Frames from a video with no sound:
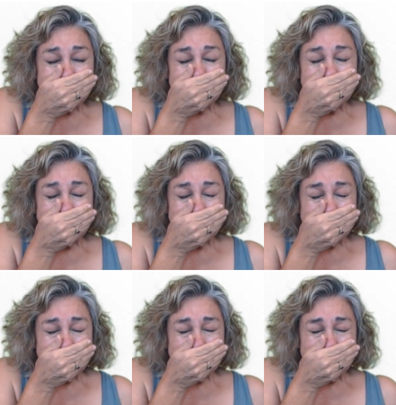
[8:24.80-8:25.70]

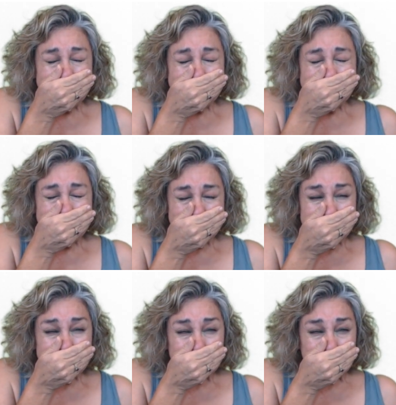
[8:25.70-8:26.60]

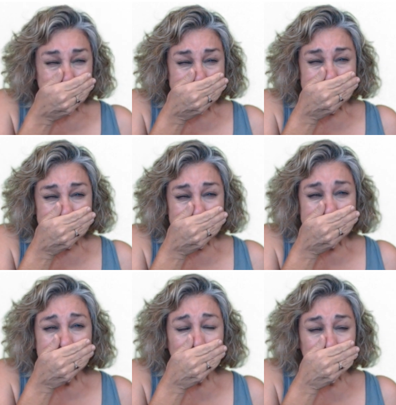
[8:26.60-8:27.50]

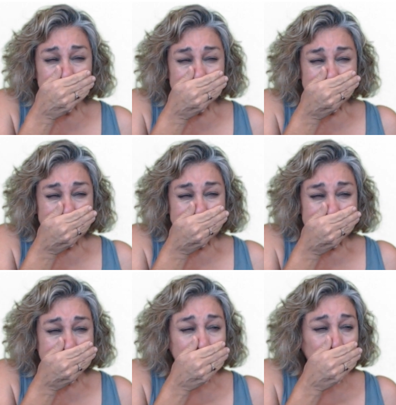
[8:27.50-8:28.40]

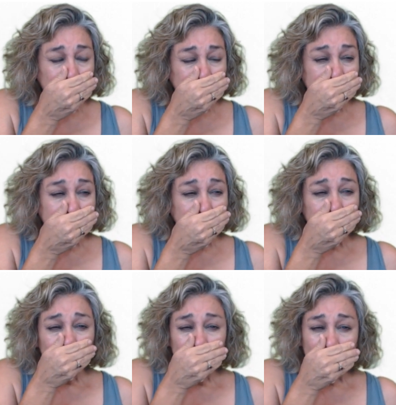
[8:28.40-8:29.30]

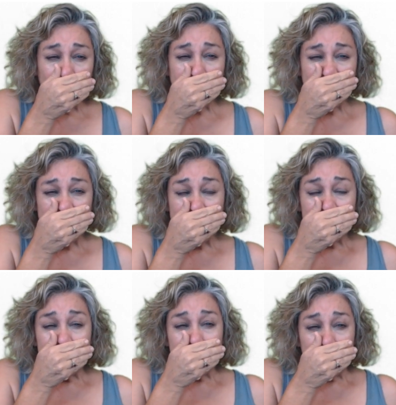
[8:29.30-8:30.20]

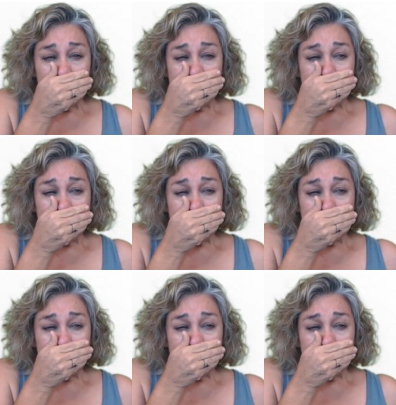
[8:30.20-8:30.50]
No one is speaking in this clip.